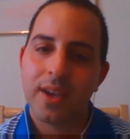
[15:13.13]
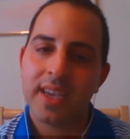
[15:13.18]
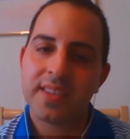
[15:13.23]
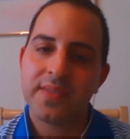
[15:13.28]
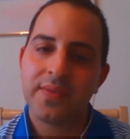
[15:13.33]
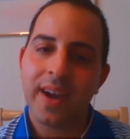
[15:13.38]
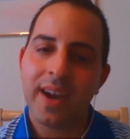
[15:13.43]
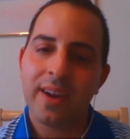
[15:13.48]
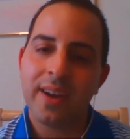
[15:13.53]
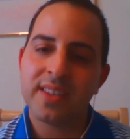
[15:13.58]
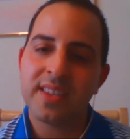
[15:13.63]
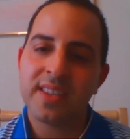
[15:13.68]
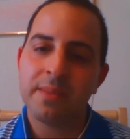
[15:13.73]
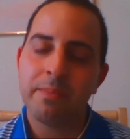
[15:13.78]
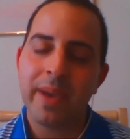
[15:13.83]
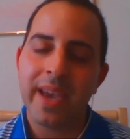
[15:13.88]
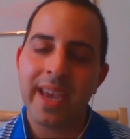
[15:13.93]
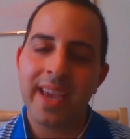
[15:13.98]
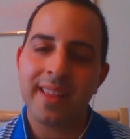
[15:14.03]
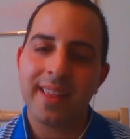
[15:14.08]
as far as the
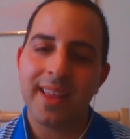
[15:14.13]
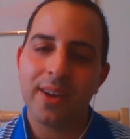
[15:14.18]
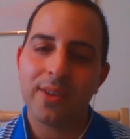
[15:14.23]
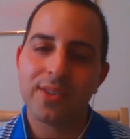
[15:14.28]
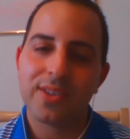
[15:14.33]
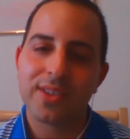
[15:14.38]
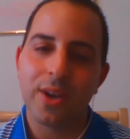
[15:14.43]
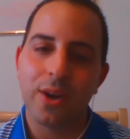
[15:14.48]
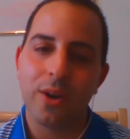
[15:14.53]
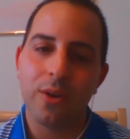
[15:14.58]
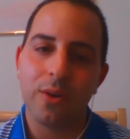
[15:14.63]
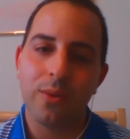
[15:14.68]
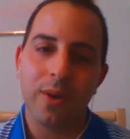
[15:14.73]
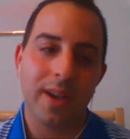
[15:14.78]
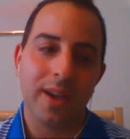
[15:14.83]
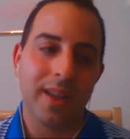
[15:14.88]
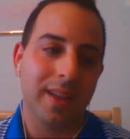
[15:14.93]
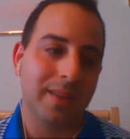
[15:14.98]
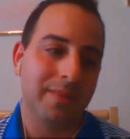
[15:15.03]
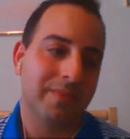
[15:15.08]
bailouts go,
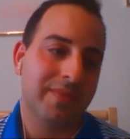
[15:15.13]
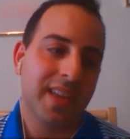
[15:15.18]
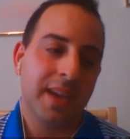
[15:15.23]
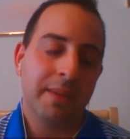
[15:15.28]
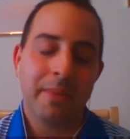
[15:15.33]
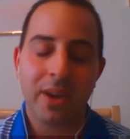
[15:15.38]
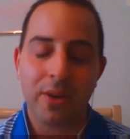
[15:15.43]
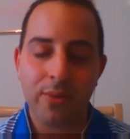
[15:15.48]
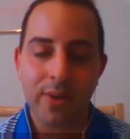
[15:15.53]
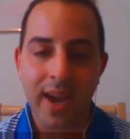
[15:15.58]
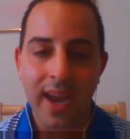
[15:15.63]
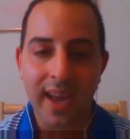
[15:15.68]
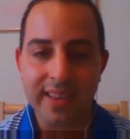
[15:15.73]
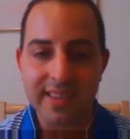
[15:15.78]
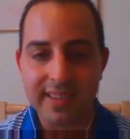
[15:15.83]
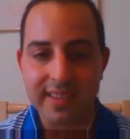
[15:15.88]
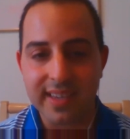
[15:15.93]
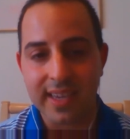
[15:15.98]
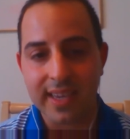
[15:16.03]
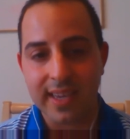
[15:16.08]

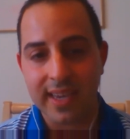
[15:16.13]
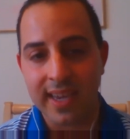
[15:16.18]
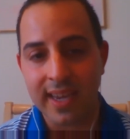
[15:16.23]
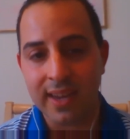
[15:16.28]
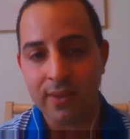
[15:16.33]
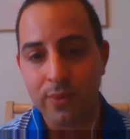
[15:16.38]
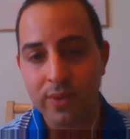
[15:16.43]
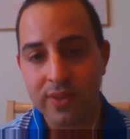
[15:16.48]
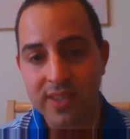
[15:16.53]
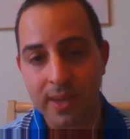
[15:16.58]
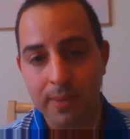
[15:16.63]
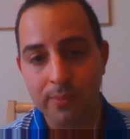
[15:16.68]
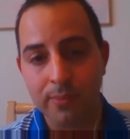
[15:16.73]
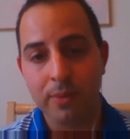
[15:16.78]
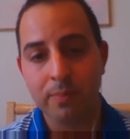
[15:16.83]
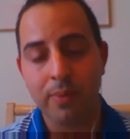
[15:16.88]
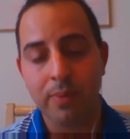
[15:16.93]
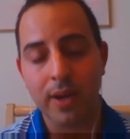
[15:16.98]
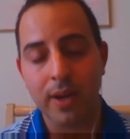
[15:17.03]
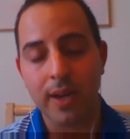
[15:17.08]
Democrats and some
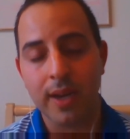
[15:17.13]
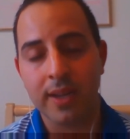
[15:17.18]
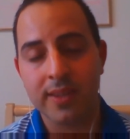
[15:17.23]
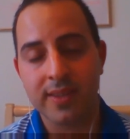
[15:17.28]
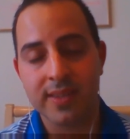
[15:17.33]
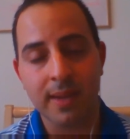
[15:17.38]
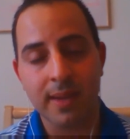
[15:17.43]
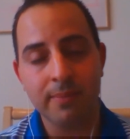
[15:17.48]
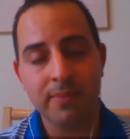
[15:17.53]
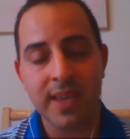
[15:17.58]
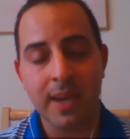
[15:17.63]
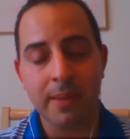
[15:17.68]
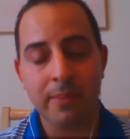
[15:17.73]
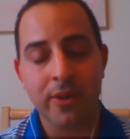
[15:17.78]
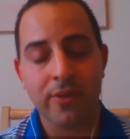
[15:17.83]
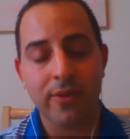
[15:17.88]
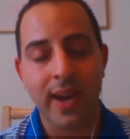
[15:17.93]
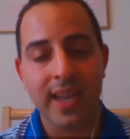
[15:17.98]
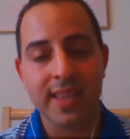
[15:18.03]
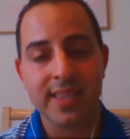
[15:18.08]
Repo- uh, some
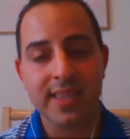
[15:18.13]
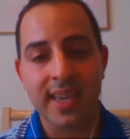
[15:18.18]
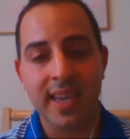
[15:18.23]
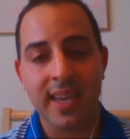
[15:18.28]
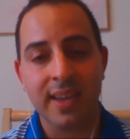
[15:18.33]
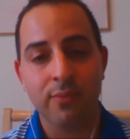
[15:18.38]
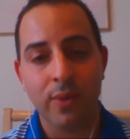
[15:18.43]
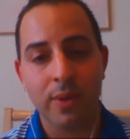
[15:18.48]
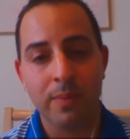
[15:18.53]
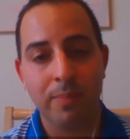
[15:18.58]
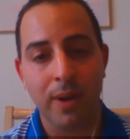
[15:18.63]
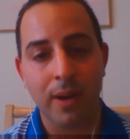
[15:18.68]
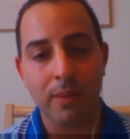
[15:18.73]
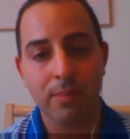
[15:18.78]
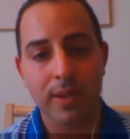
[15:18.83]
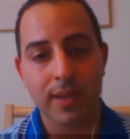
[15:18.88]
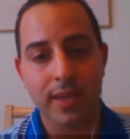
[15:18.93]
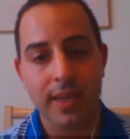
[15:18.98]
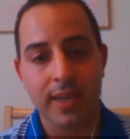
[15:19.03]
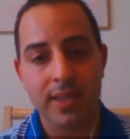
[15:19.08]
Democrats and
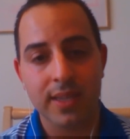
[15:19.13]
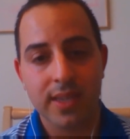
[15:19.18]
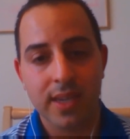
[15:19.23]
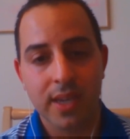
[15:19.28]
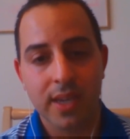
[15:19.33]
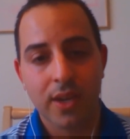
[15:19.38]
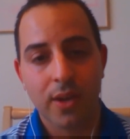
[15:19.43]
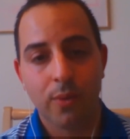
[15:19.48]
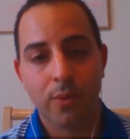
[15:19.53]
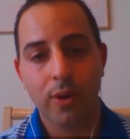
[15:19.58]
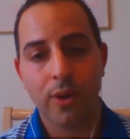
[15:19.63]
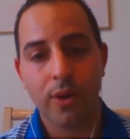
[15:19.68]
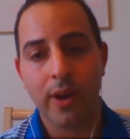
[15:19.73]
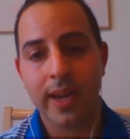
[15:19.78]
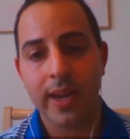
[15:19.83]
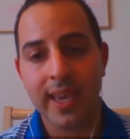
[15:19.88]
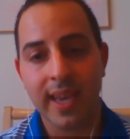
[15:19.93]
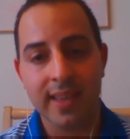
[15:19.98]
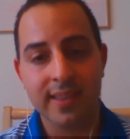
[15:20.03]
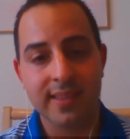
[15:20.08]
Republicans were
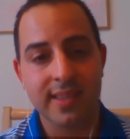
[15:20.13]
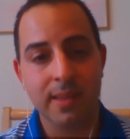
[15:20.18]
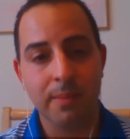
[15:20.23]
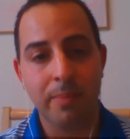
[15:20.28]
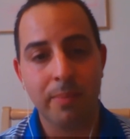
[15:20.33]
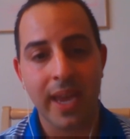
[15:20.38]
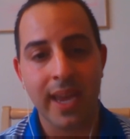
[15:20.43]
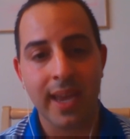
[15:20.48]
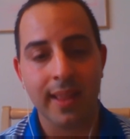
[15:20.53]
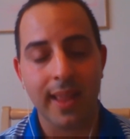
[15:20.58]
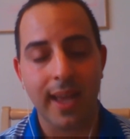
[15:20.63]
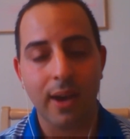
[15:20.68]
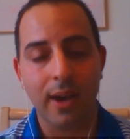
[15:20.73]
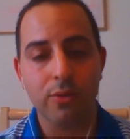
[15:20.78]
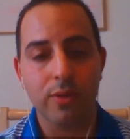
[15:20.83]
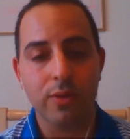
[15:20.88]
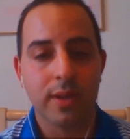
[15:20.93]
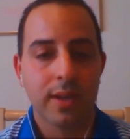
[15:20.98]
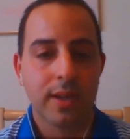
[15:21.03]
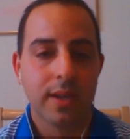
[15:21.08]
against the bailout.
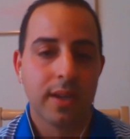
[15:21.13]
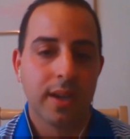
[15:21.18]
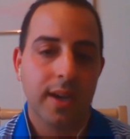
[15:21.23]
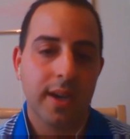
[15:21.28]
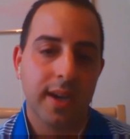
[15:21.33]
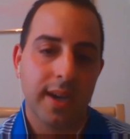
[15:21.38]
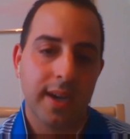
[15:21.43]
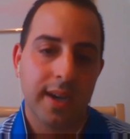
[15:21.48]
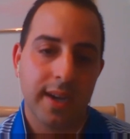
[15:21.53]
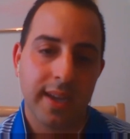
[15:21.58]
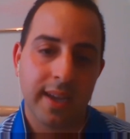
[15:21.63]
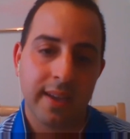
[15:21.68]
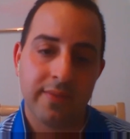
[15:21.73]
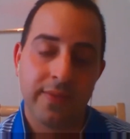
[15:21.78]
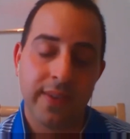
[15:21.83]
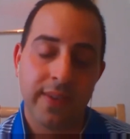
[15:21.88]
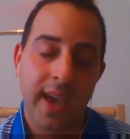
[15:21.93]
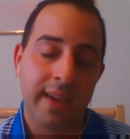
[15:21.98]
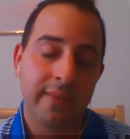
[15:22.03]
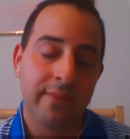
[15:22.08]
Uh,
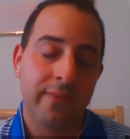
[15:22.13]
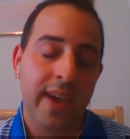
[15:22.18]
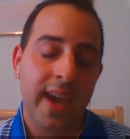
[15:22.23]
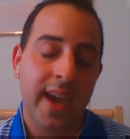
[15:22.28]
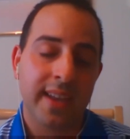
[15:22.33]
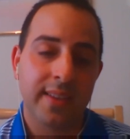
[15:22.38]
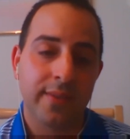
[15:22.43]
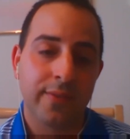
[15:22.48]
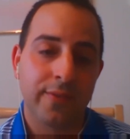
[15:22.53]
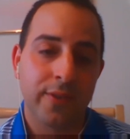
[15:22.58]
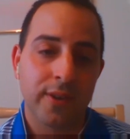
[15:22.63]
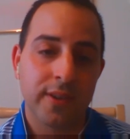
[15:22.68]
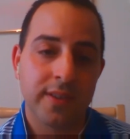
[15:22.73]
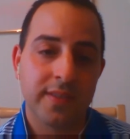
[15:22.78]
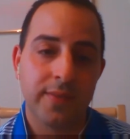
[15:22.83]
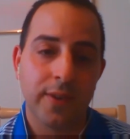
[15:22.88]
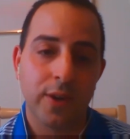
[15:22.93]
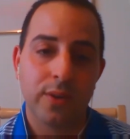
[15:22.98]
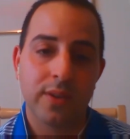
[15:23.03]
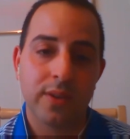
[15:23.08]
fa- in fact, the
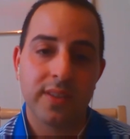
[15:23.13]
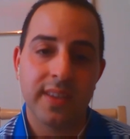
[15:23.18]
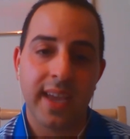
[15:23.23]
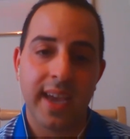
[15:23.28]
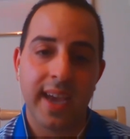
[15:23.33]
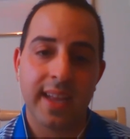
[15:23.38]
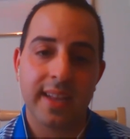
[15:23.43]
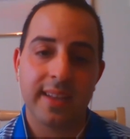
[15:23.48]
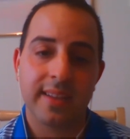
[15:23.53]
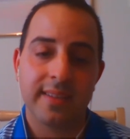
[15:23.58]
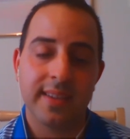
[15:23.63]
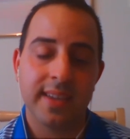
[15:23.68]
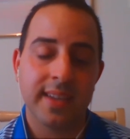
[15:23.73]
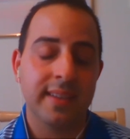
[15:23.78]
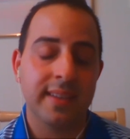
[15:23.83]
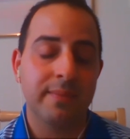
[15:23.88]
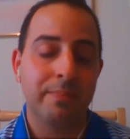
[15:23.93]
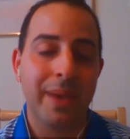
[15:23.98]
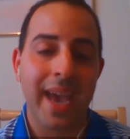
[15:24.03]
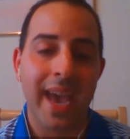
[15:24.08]
first vote in that
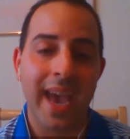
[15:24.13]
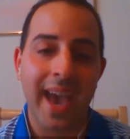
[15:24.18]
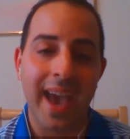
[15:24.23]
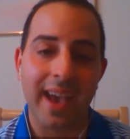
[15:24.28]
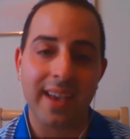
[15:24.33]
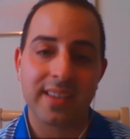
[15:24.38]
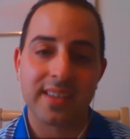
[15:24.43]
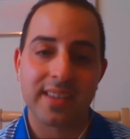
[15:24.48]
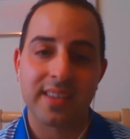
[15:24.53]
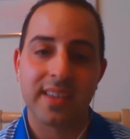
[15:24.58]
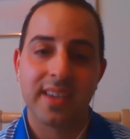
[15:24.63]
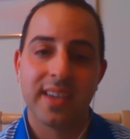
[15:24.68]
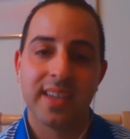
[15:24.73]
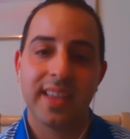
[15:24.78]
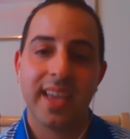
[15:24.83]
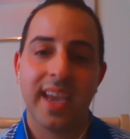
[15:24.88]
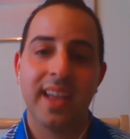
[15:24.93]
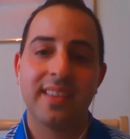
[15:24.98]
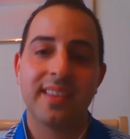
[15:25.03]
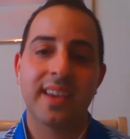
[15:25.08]
didn't pass.
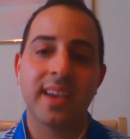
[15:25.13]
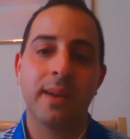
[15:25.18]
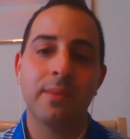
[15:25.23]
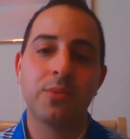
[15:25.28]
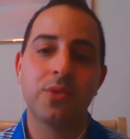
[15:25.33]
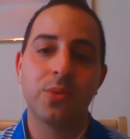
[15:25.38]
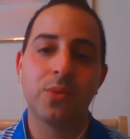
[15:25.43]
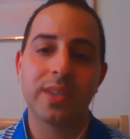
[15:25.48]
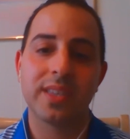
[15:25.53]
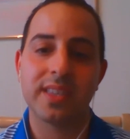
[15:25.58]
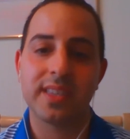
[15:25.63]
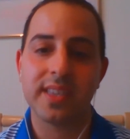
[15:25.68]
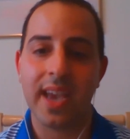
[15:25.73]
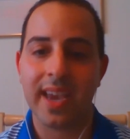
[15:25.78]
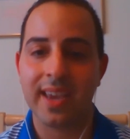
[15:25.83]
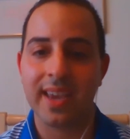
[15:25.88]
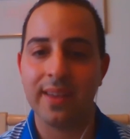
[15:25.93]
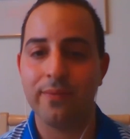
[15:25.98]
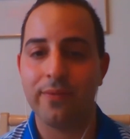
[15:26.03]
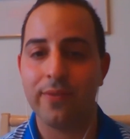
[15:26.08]
It had to come to a
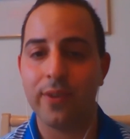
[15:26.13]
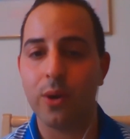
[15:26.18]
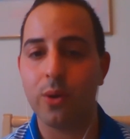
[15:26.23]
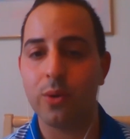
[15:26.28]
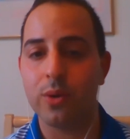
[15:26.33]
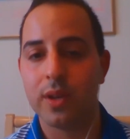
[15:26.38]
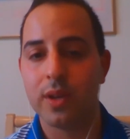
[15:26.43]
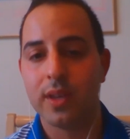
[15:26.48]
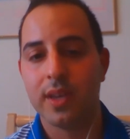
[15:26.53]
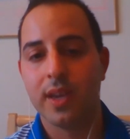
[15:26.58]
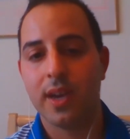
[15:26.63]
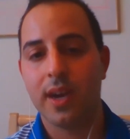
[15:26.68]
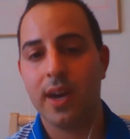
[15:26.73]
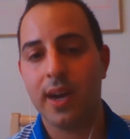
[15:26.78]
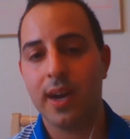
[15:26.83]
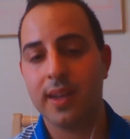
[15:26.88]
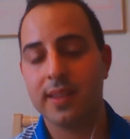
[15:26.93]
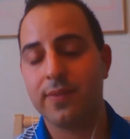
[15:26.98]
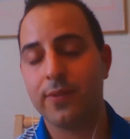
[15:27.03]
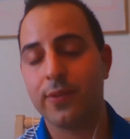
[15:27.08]
second vote uh,